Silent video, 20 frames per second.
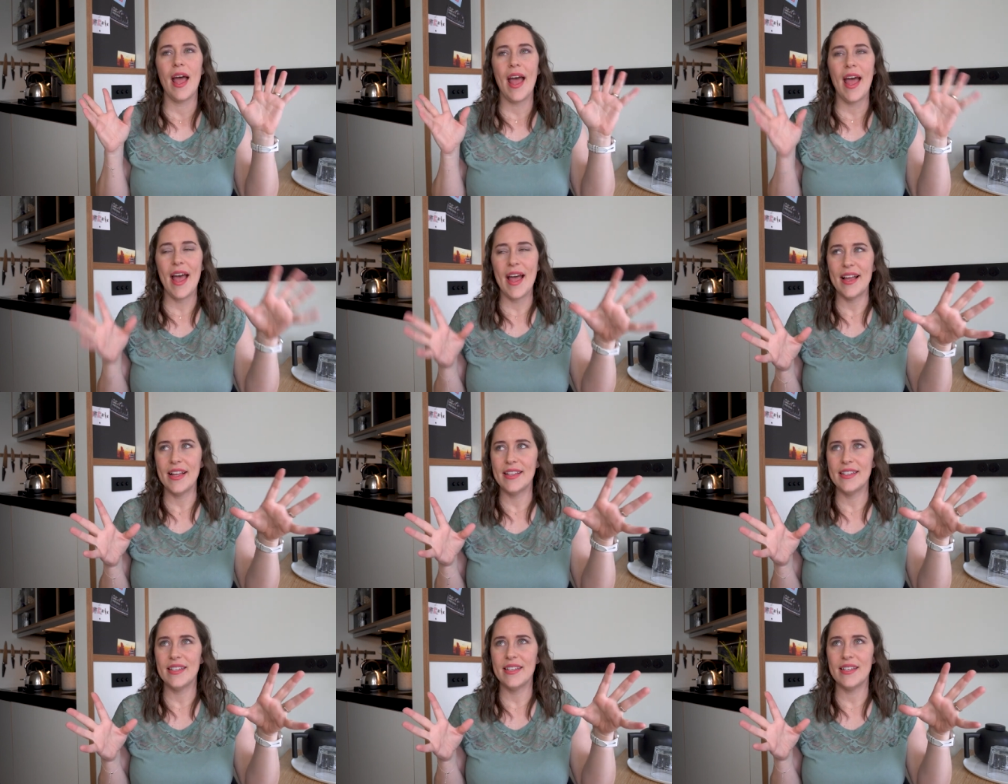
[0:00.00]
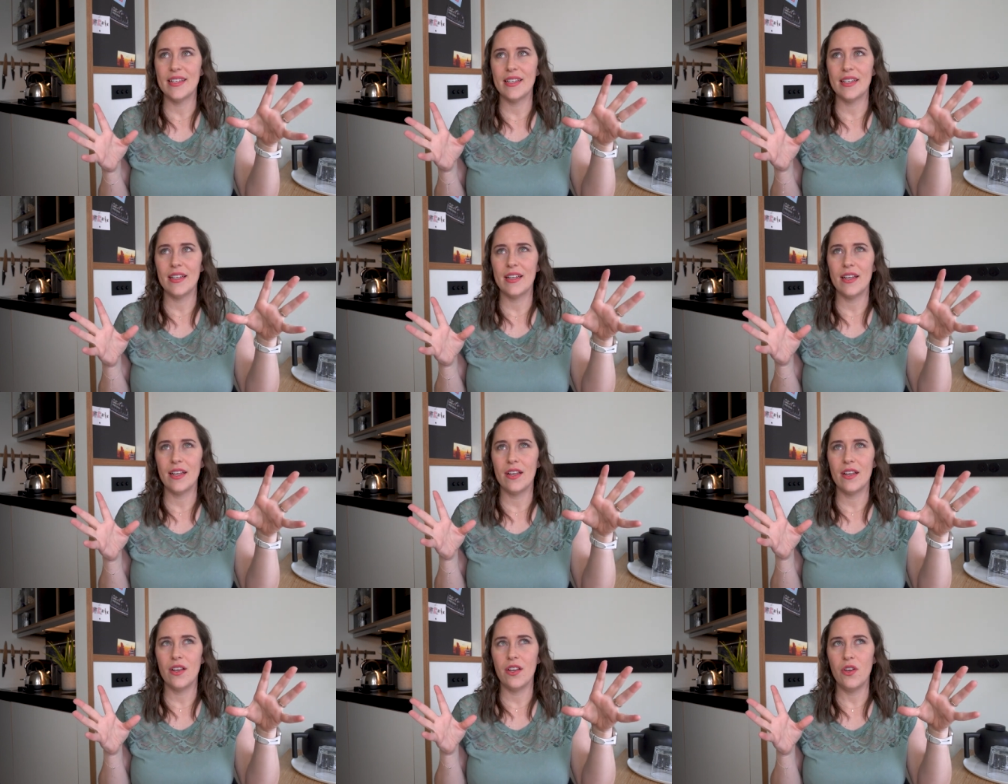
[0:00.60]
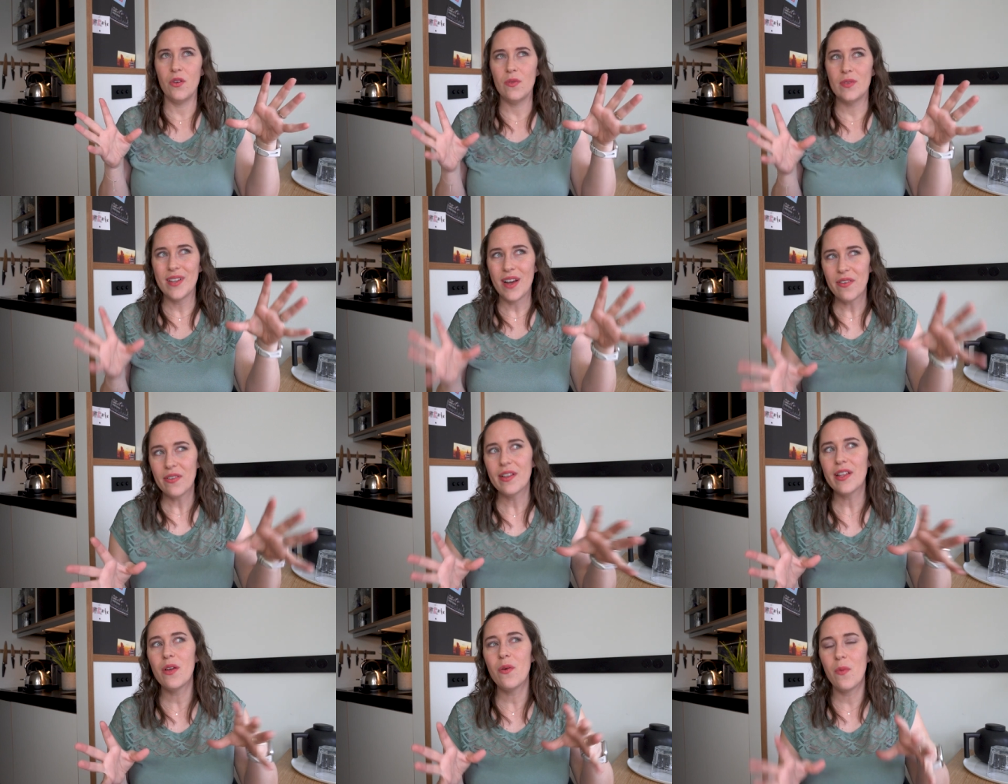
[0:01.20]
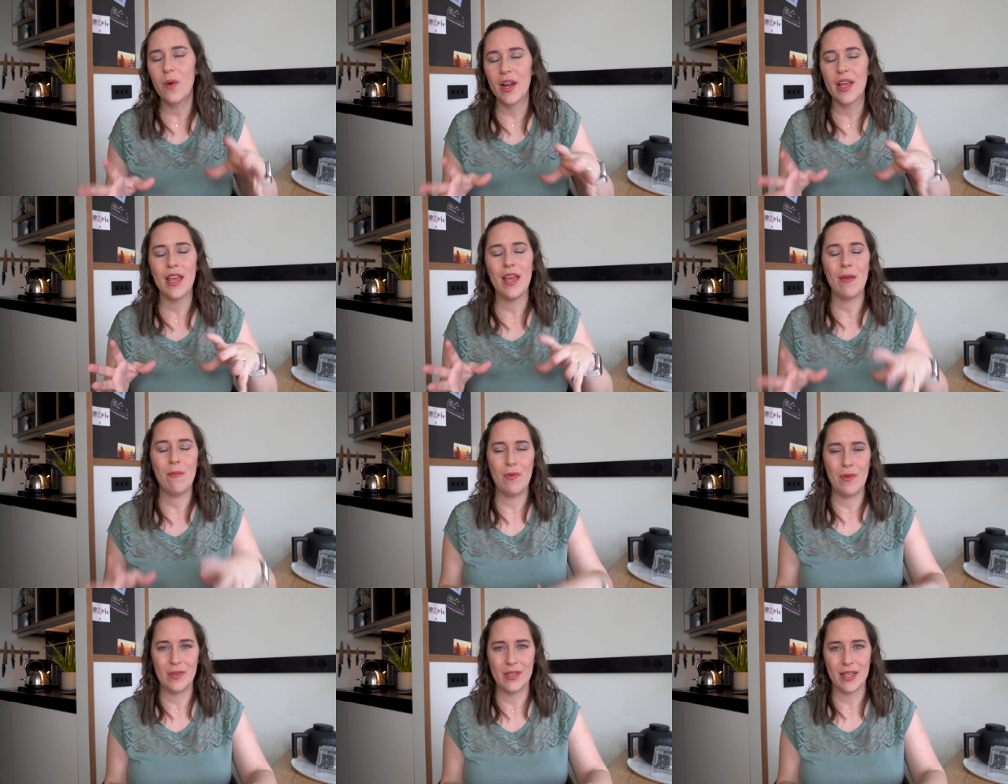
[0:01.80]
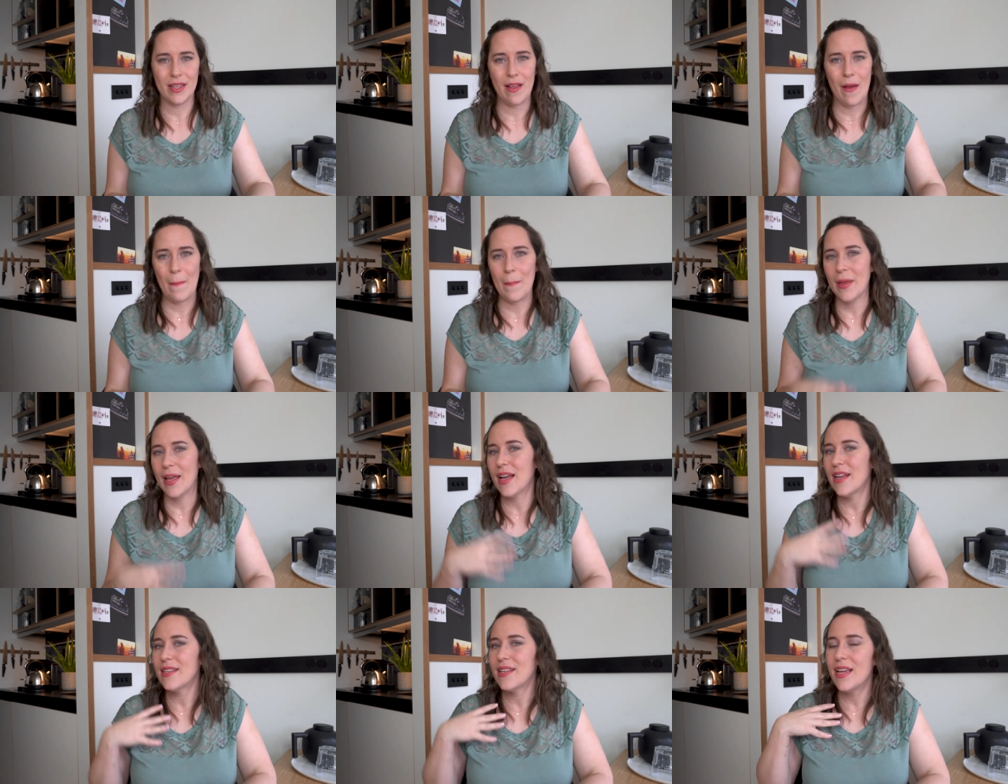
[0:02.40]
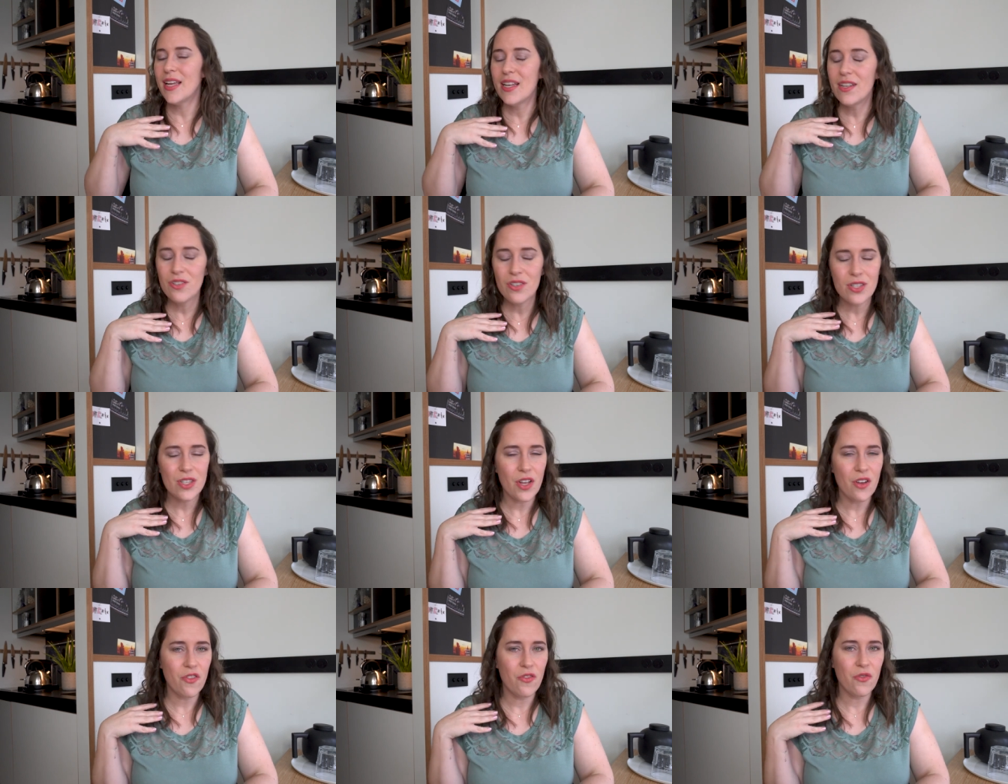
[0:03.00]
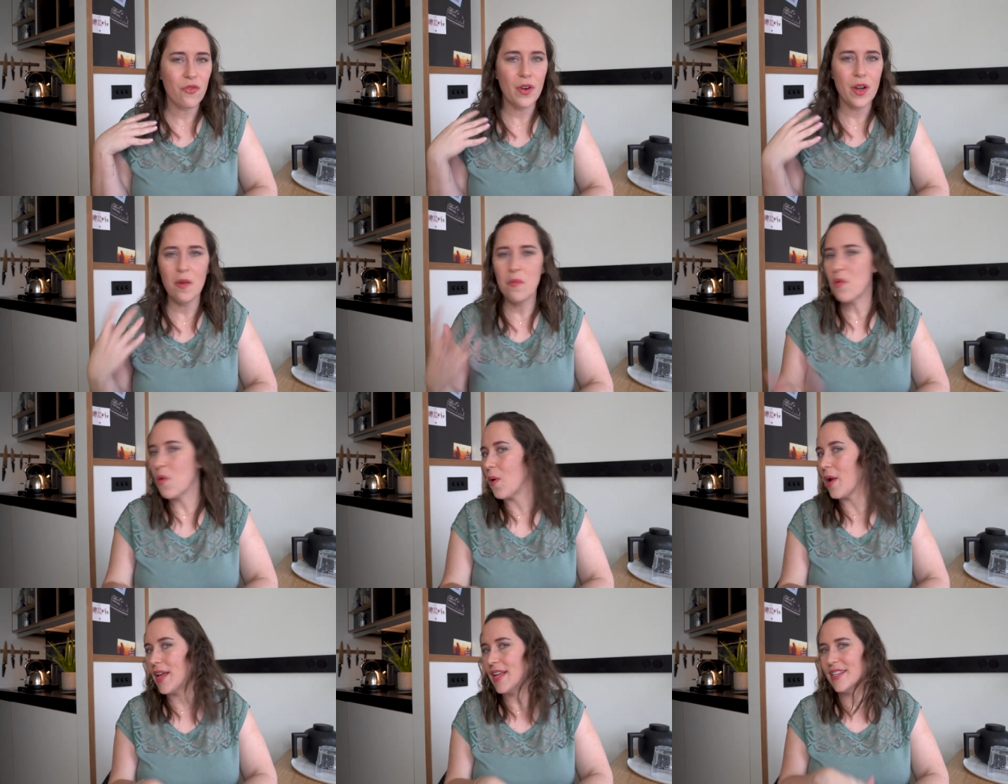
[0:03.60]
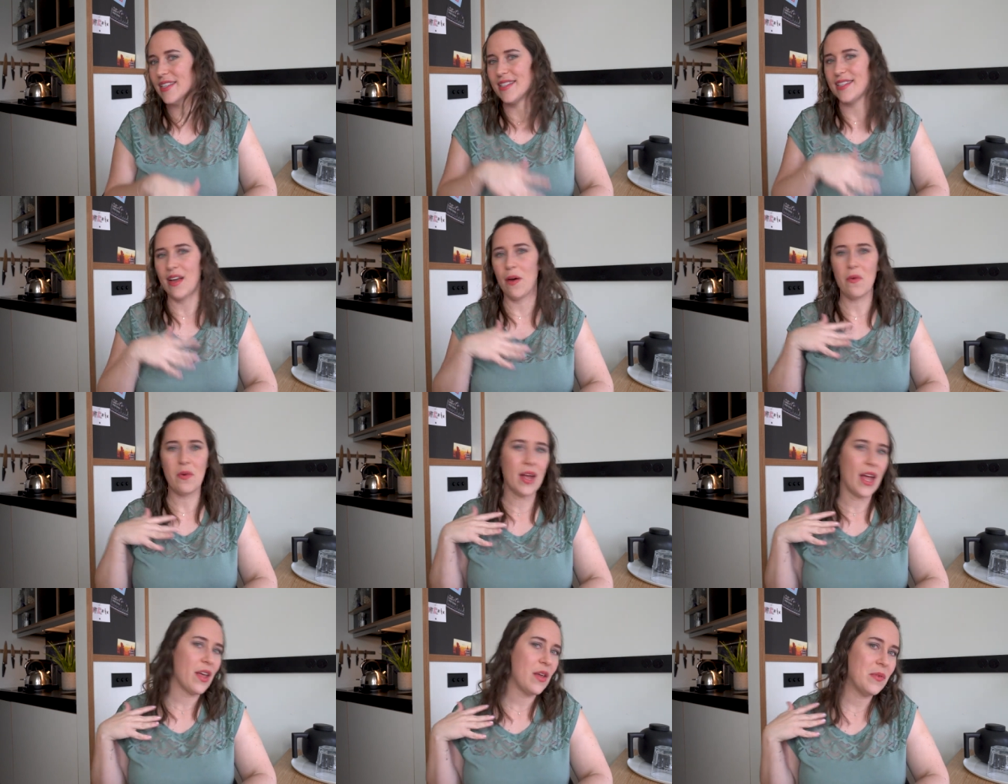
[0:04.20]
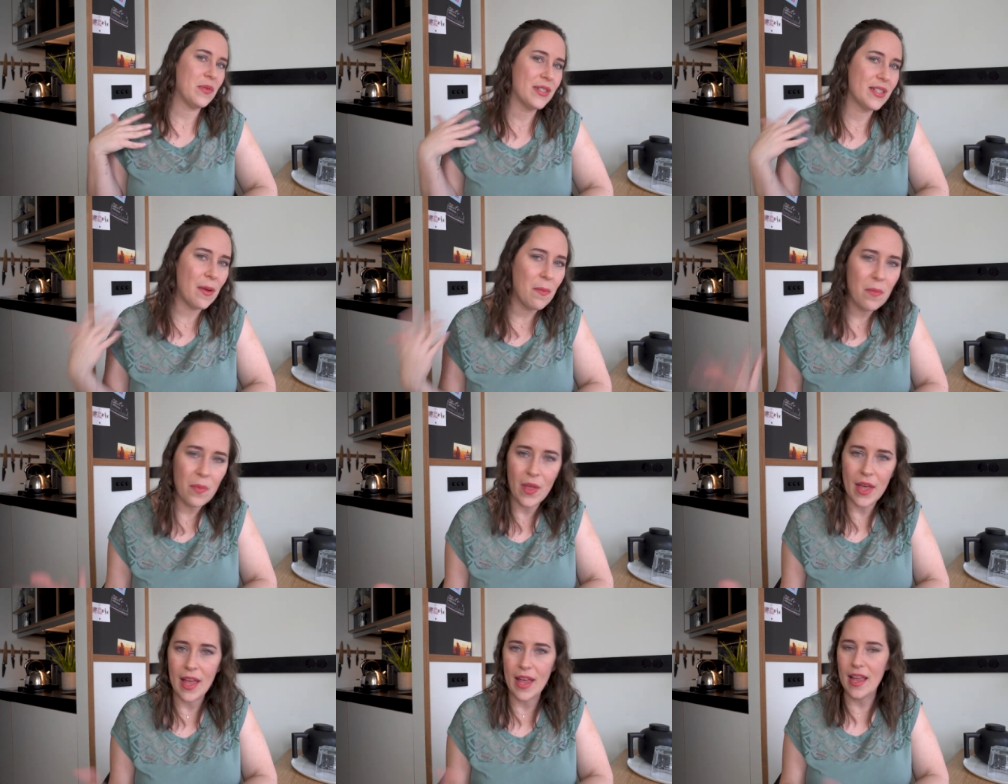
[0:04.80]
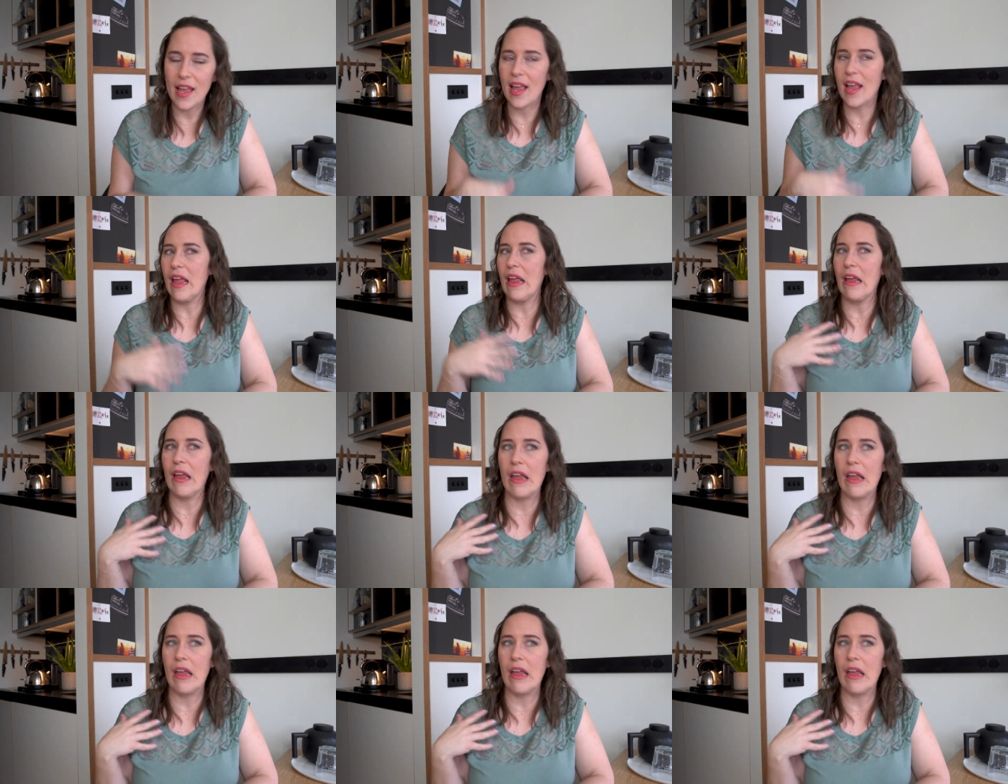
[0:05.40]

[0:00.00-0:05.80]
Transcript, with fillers: And you definitely wanna keep using them because it is just free points that will get you something